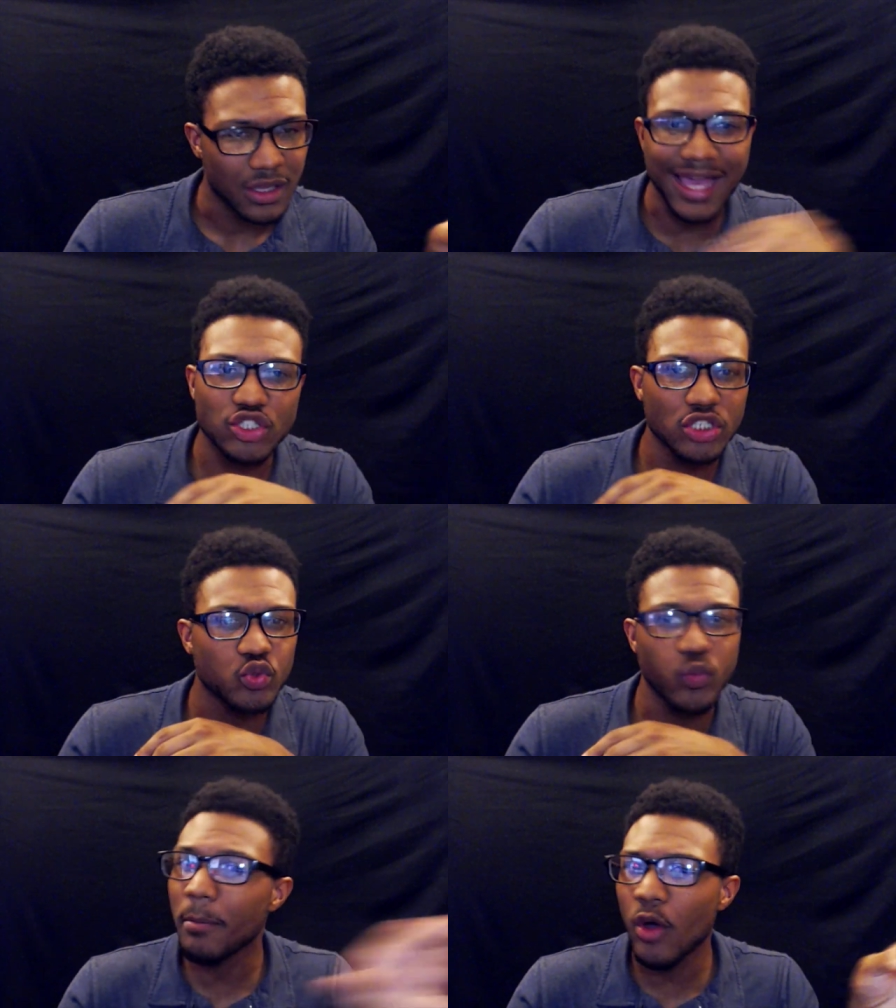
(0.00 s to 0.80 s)
Like,
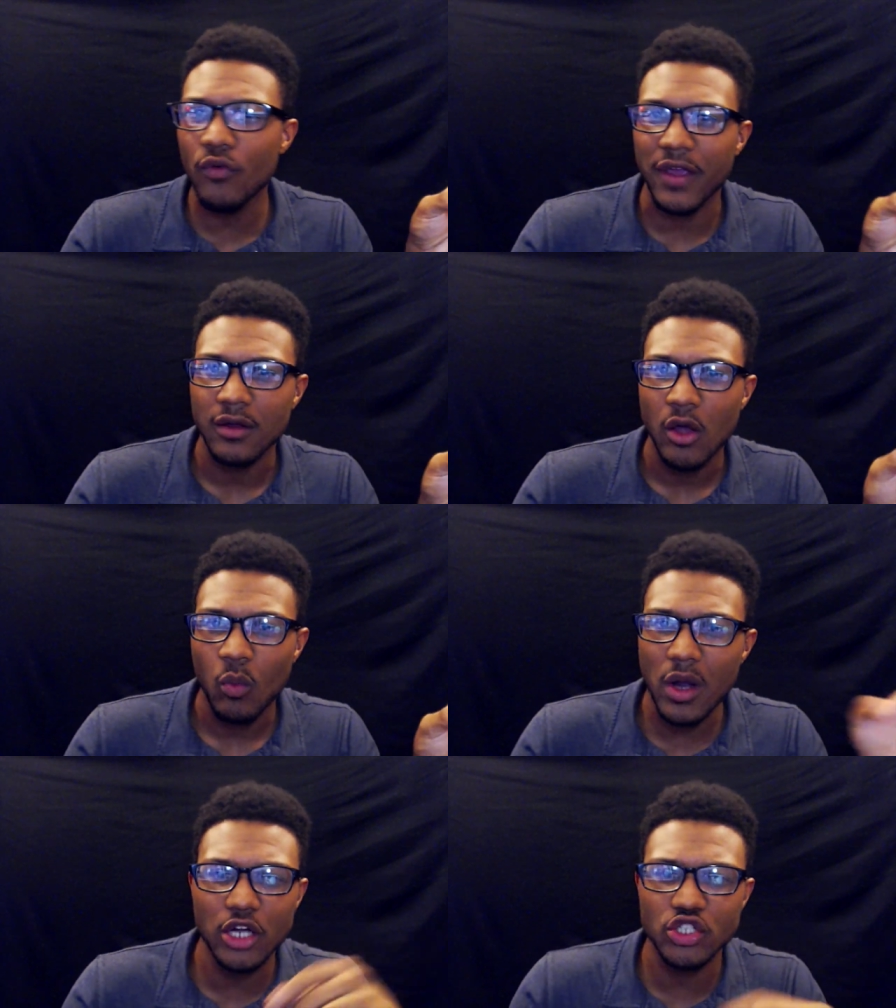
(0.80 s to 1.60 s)
just remove it
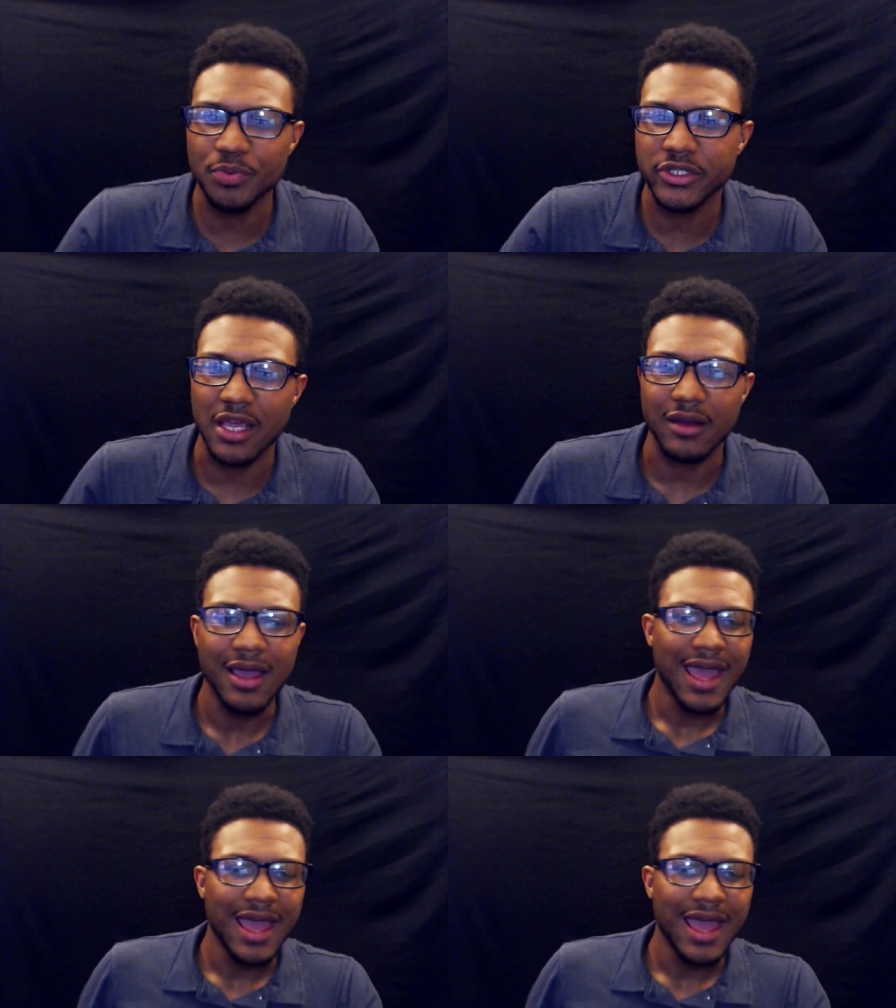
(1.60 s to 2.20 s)
100%.